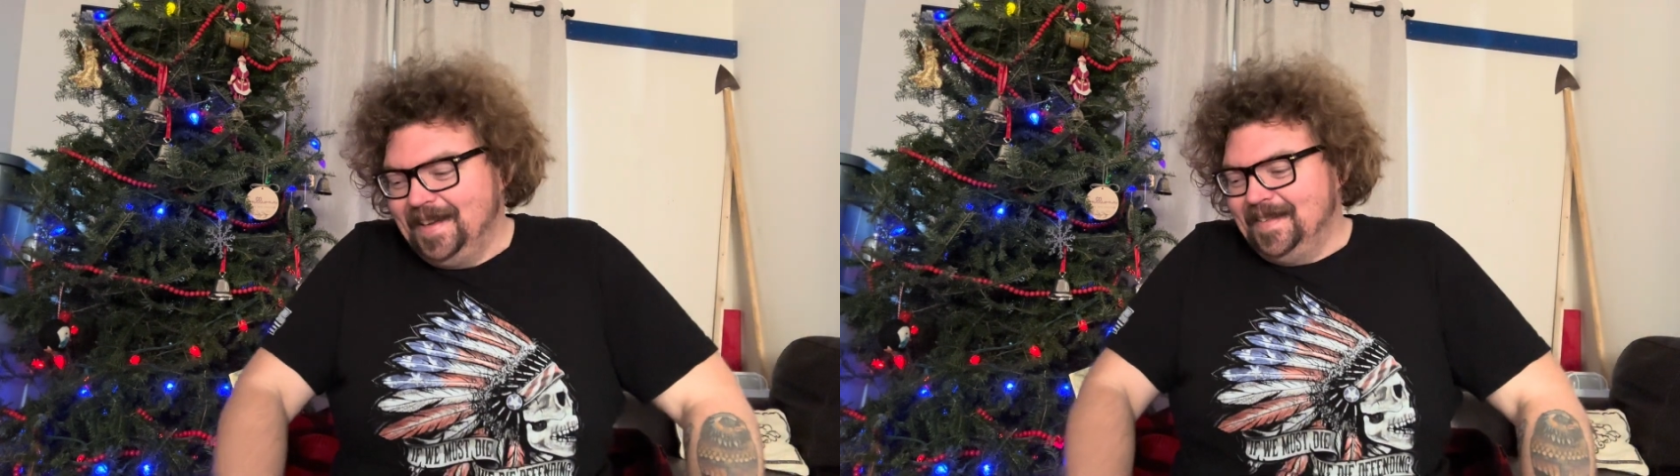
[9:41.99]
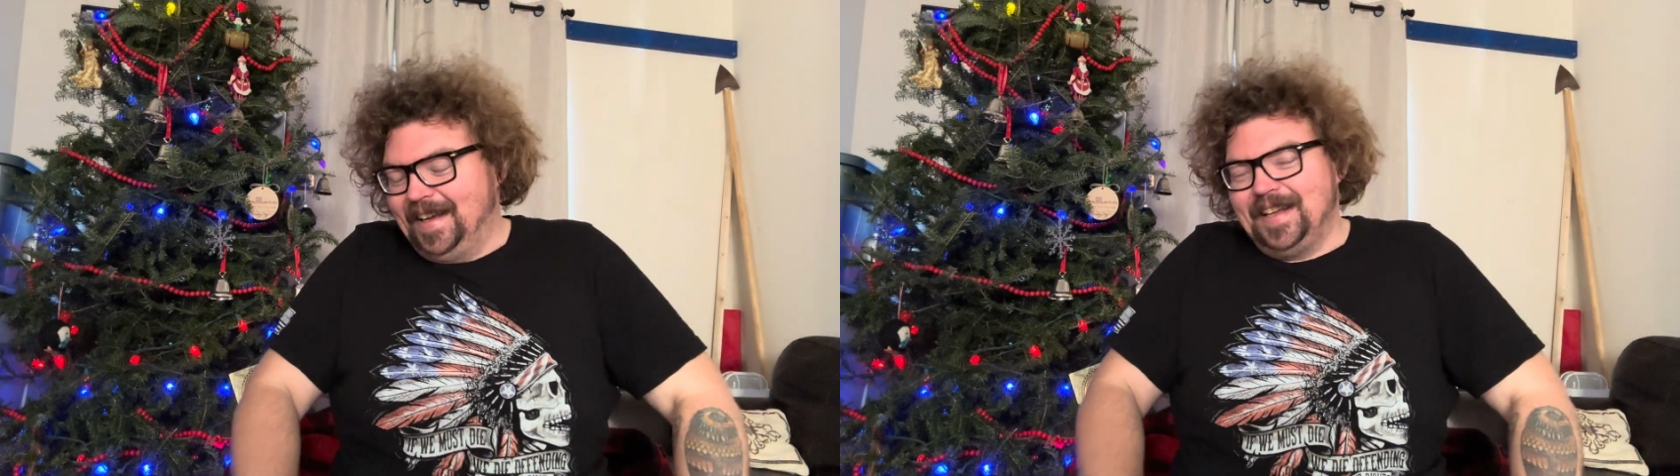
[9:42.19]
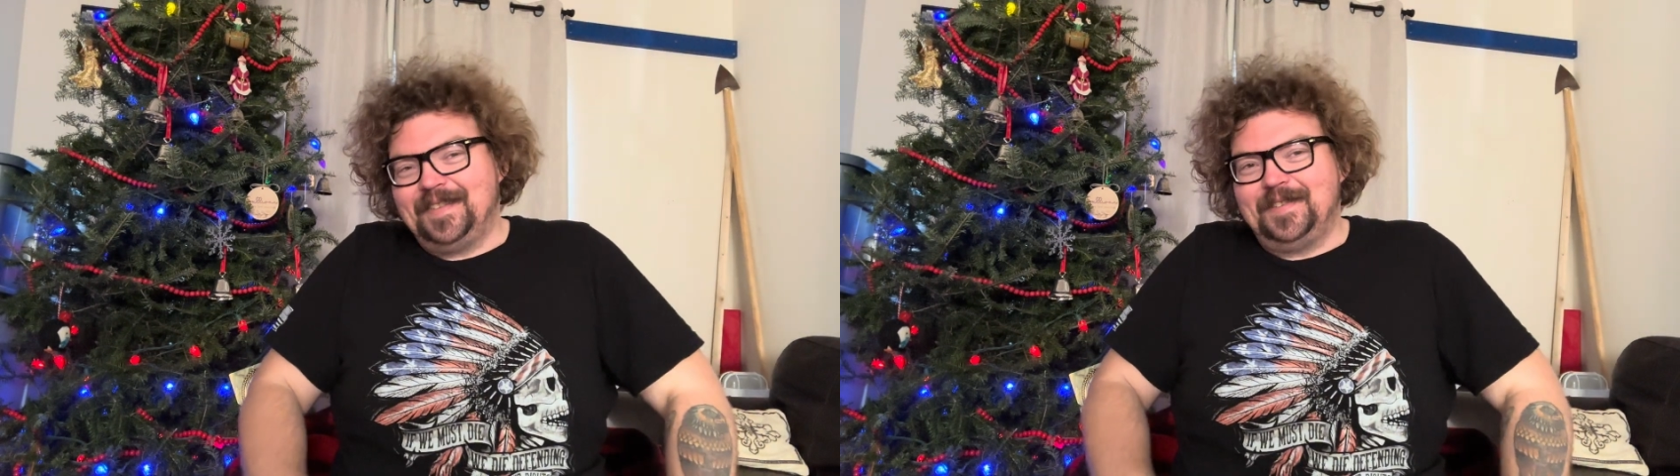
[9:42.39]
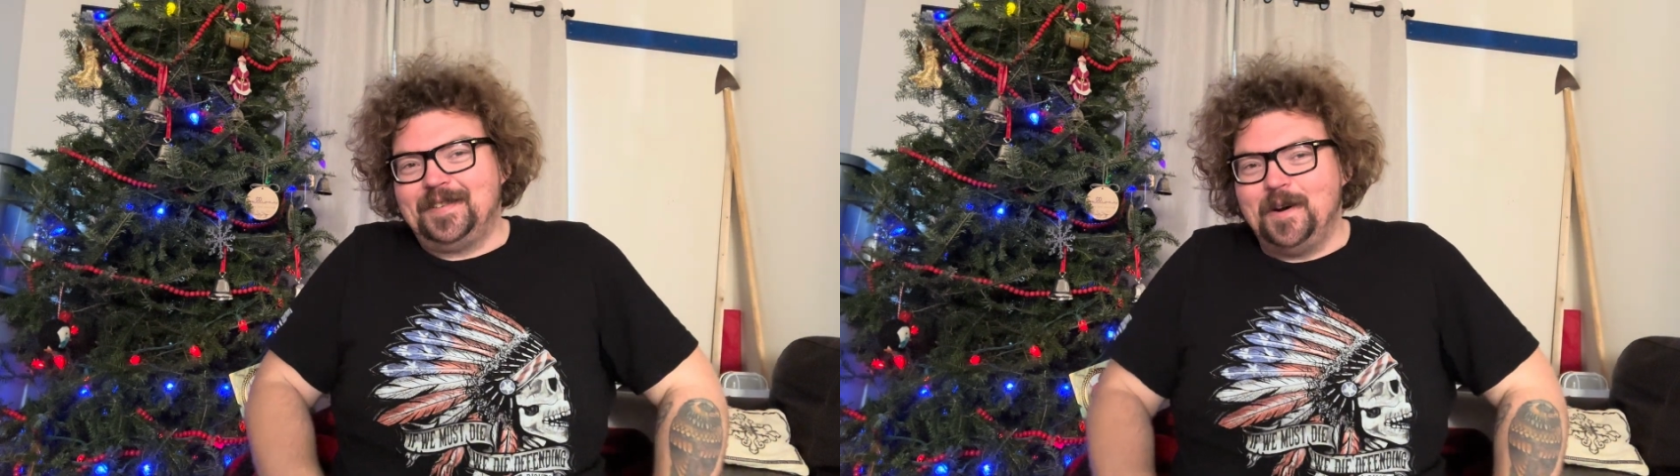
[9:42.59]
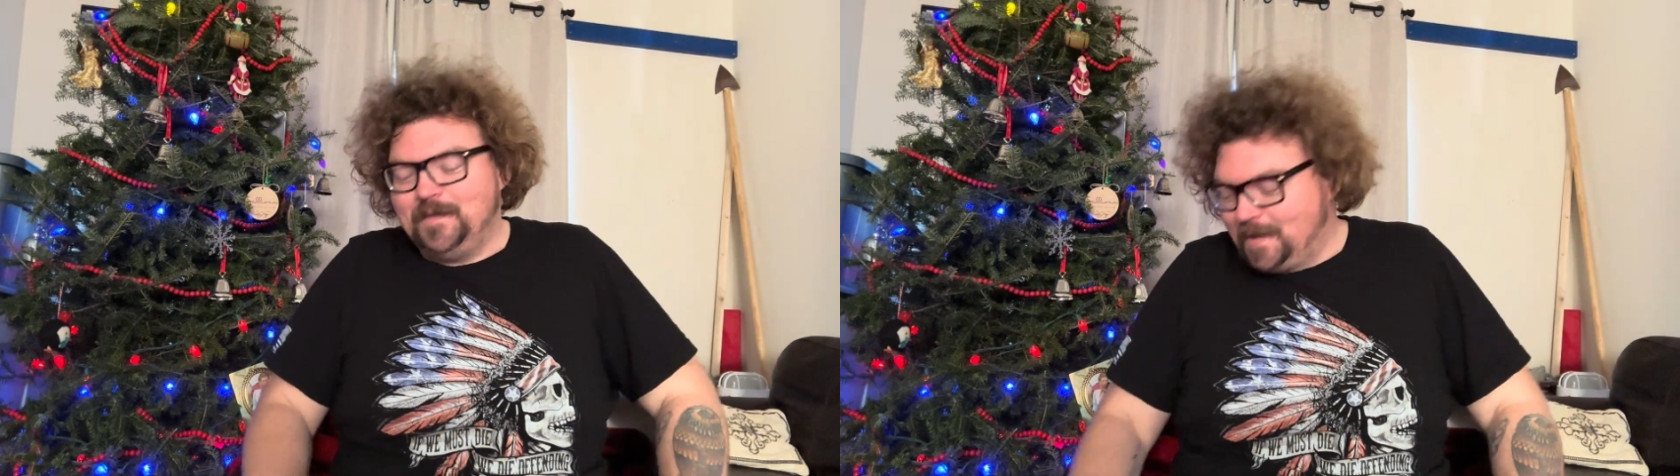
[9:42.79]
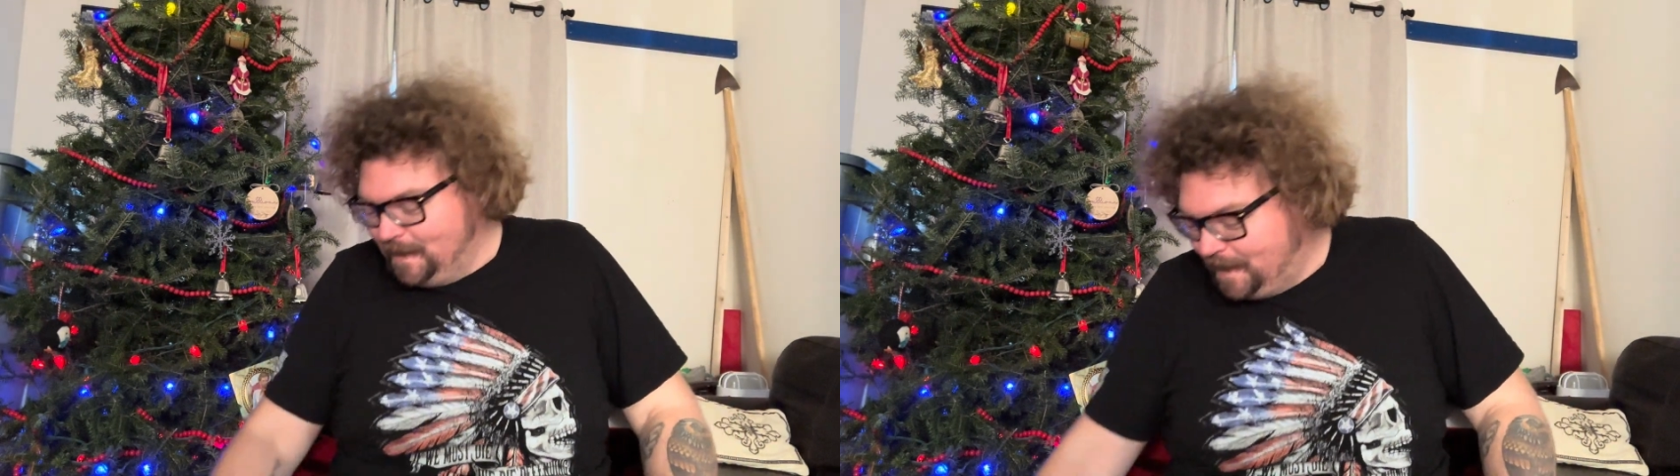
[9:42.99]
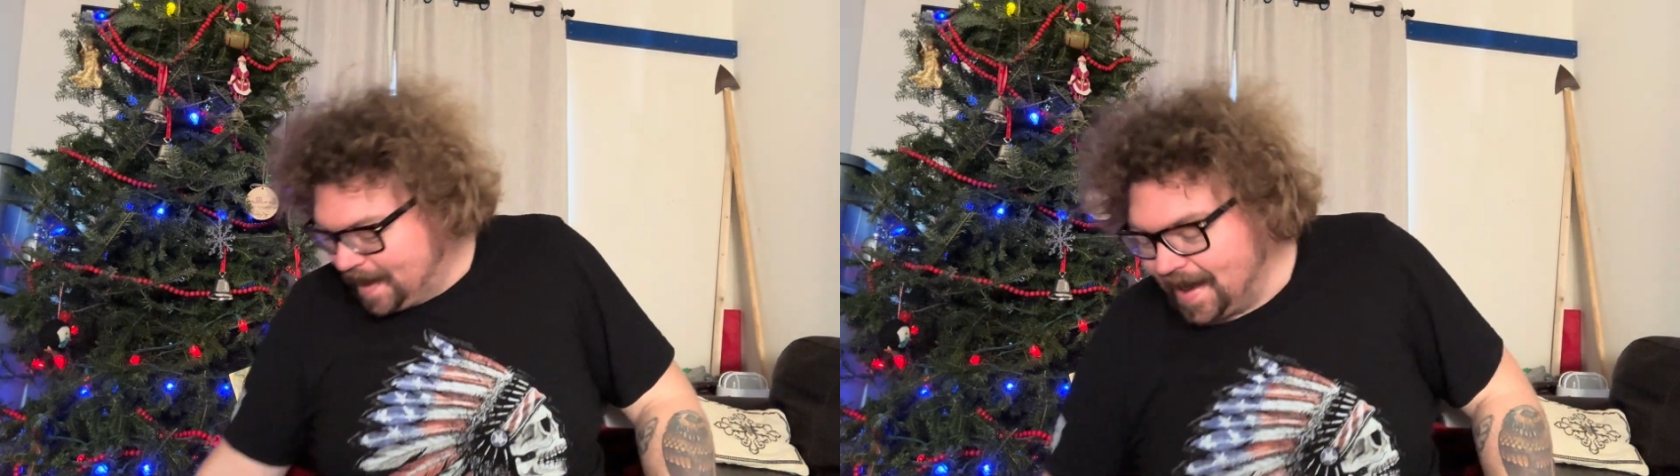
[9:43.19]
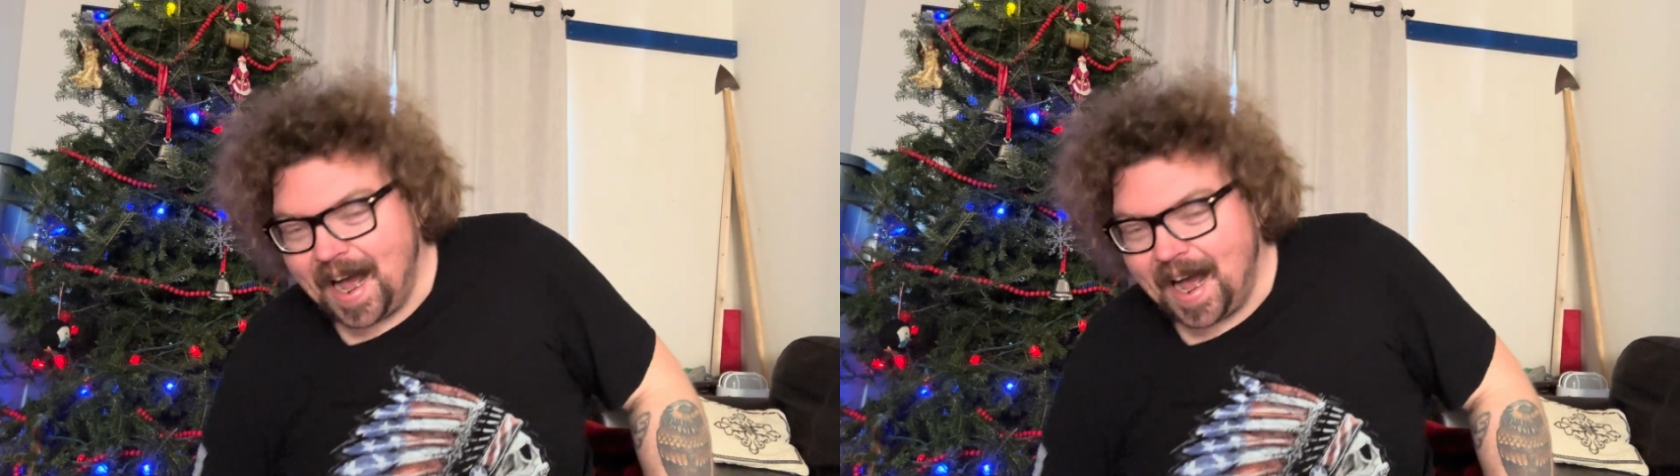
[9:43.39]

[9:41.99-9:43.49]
Like, that stove's so fucking